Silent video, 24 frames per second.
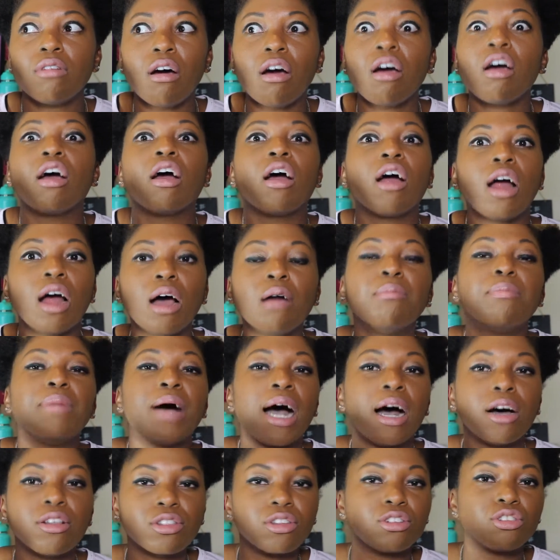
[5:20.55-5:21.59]
are
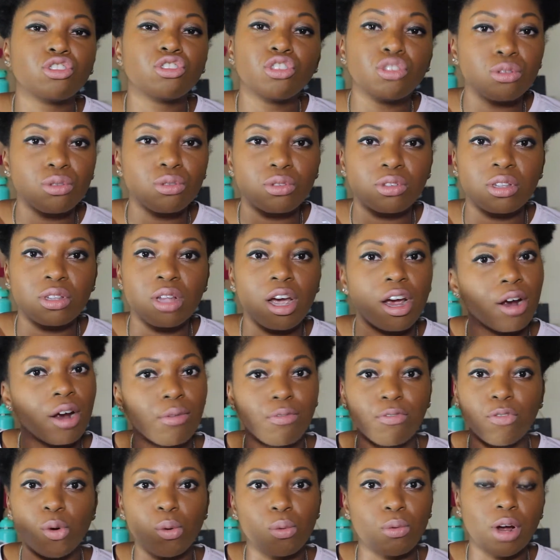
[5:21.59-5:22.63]
about their shoes there
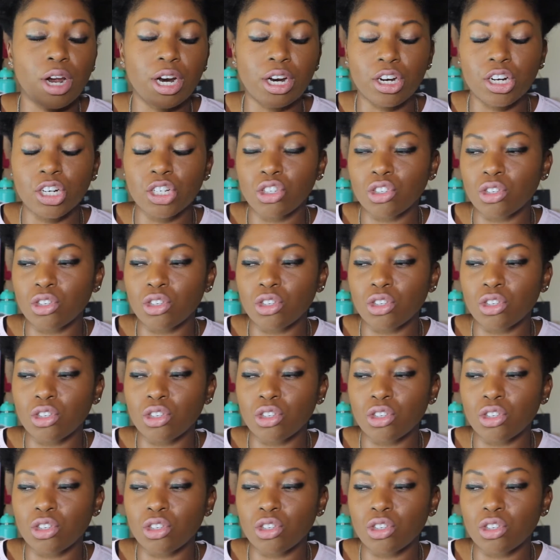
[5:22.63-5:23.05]
for runners.